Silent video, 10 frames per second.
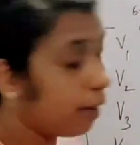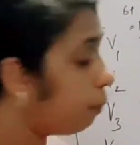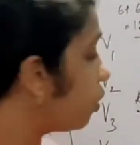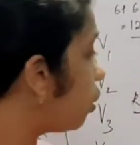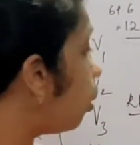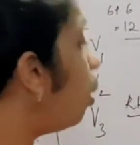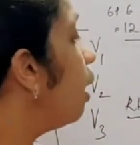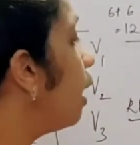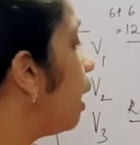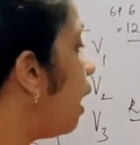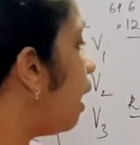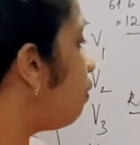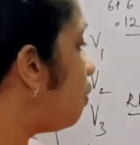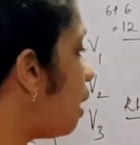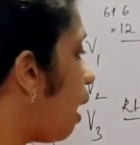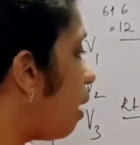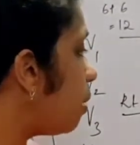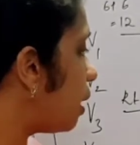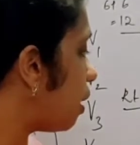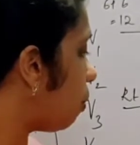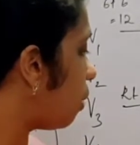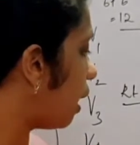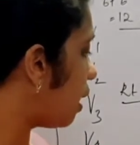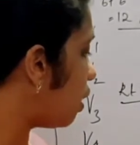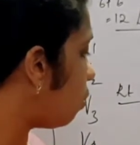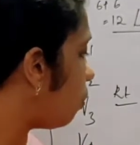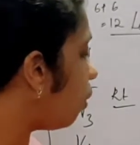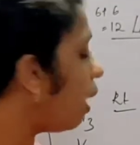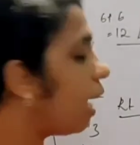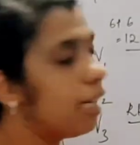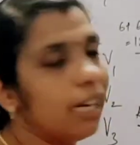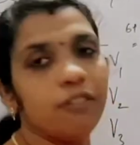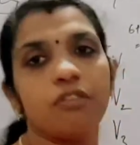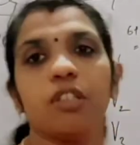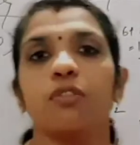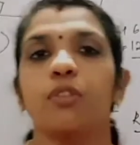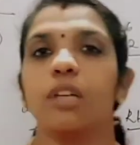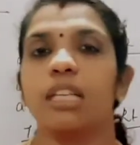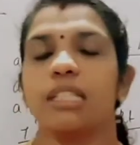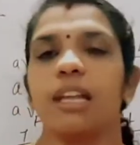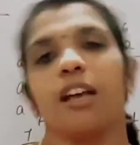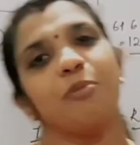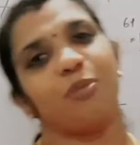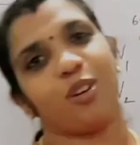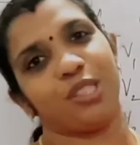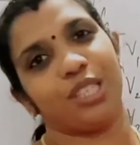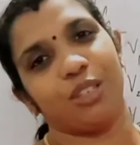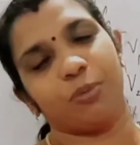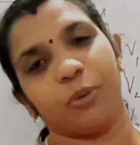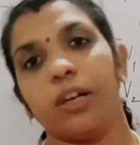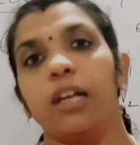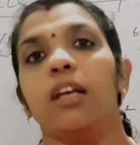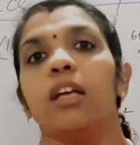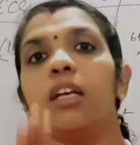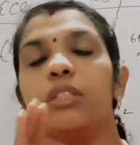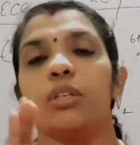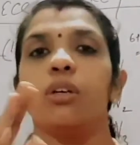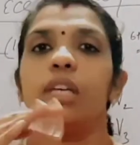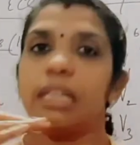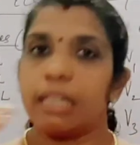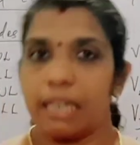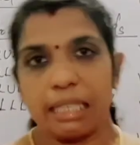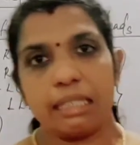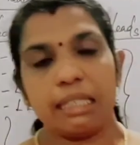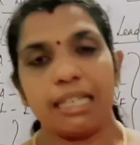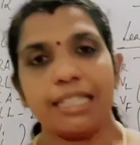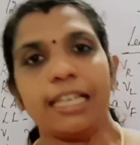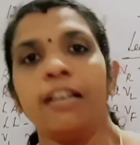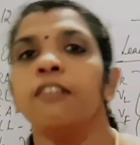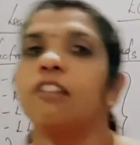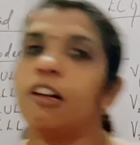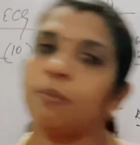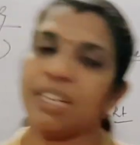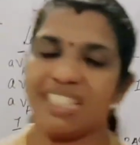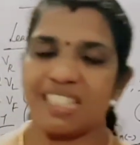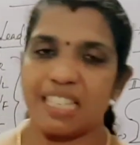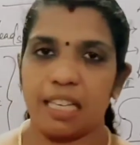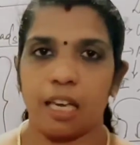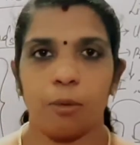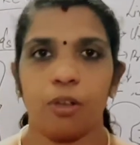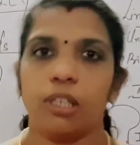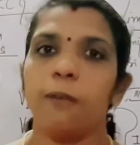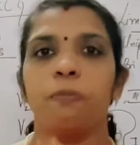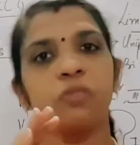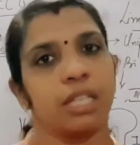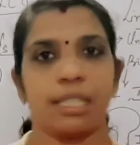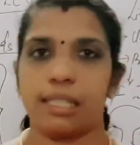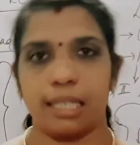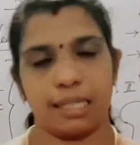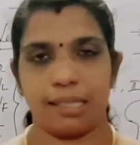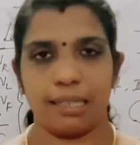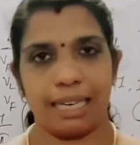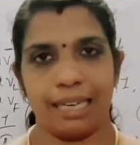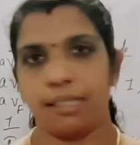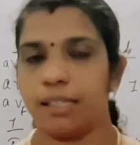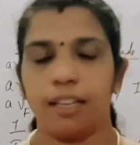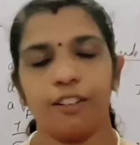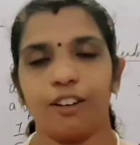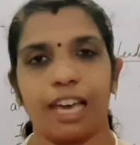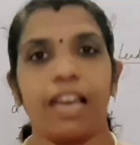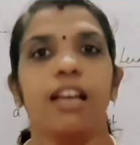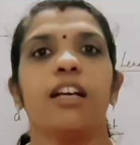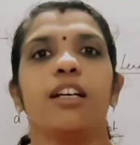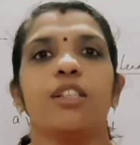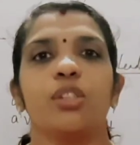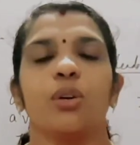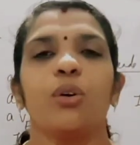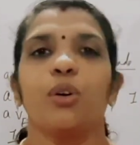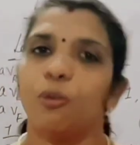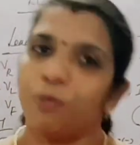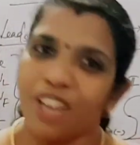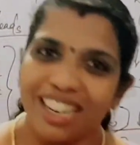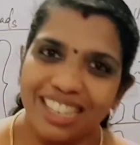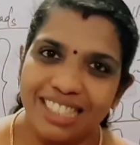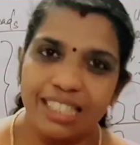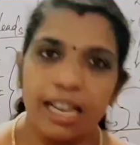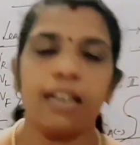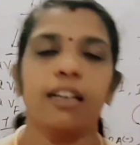So, here left arm is the negative pole and the left foot is the positive pole. So, in the next session, we will be discussing about the chest leads. Okay. So, hope you understand.